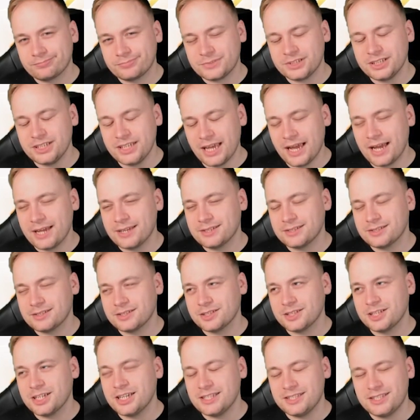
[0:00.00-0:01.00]
Yes.
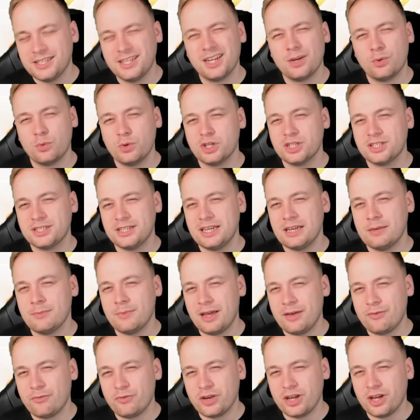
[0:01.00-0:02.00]
Did I want to see it in
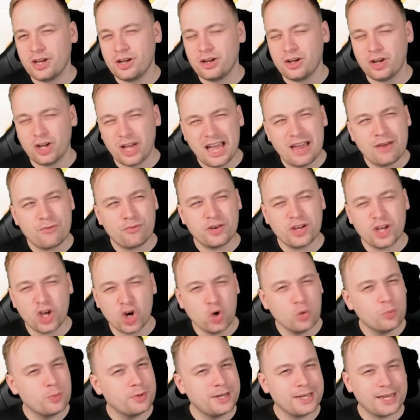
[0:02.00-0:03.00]
my every
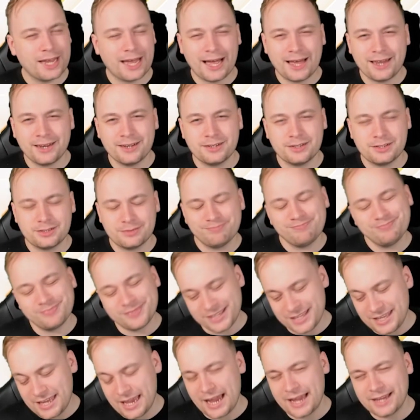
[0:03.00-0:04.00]
opening hand?
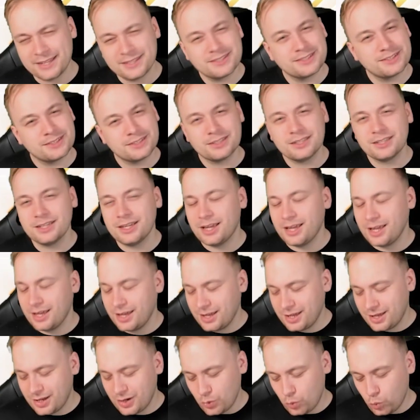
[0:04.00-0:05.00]
Yes.
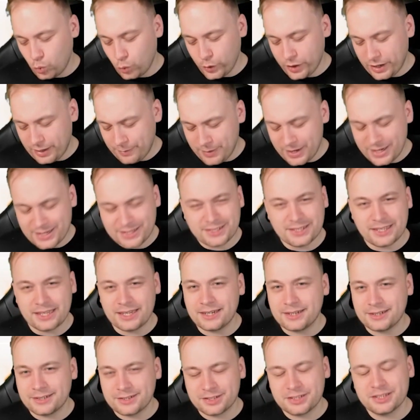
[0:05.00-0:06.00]
Would I main
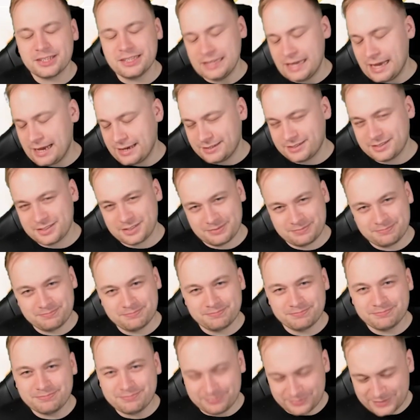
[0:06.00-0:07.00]
6? Yes.
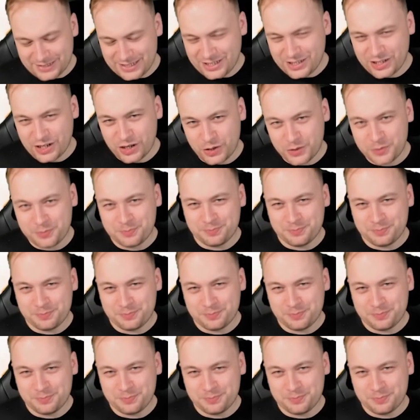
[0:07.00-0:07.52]
There you go.